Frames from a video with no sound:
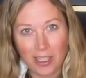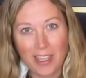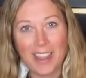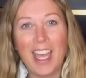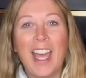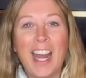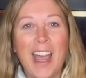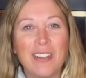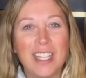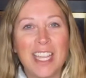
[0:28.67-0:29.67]
that
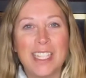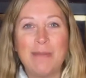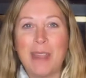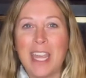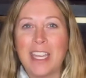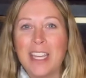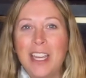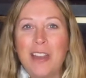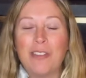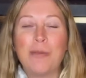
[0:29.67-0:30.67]
I would like to make
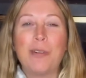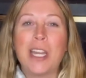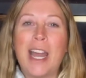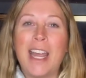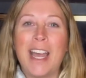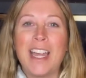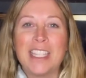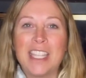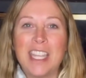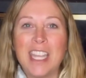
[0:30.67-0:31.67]
from when I
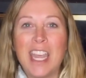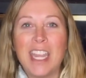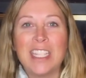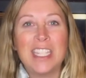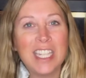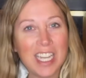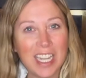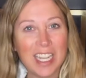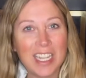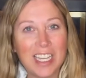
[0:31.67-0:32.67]
hiked the
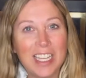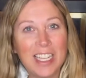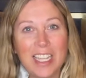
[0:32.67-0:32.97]
AT